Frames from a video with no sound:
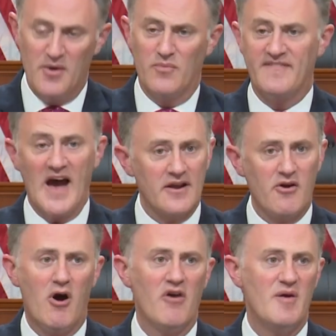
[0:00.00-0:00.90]
We've got to
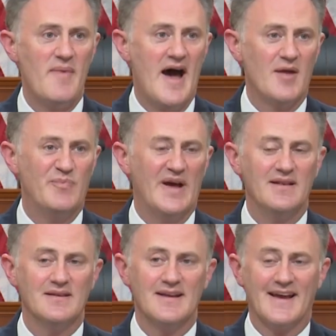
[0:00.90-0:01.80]
call them out,
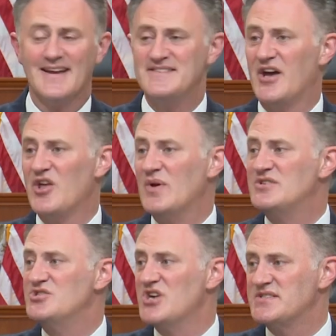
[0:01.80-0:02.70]
but I got to tell you,
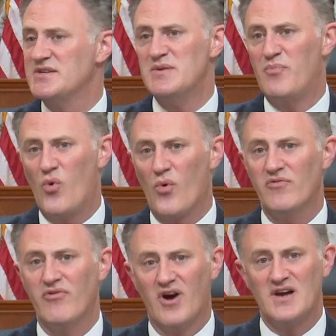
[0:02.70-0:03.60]
it's just as
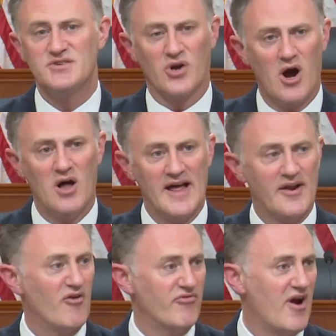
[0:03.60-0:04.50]
important for us to call out
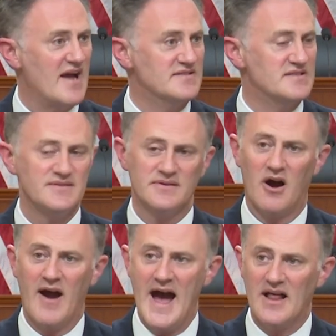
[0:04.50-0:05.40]
our friends,
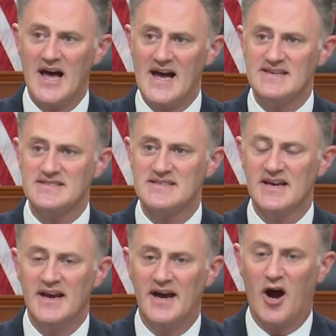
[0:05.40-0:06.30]
our allies,
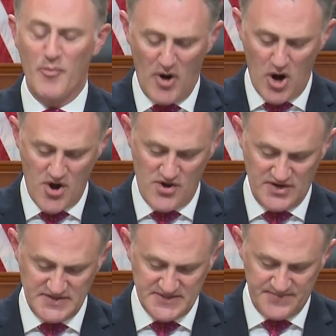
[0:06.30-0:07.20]
our
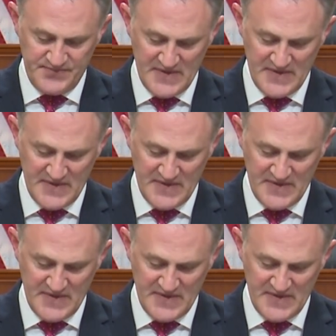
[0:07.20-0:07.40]
partners.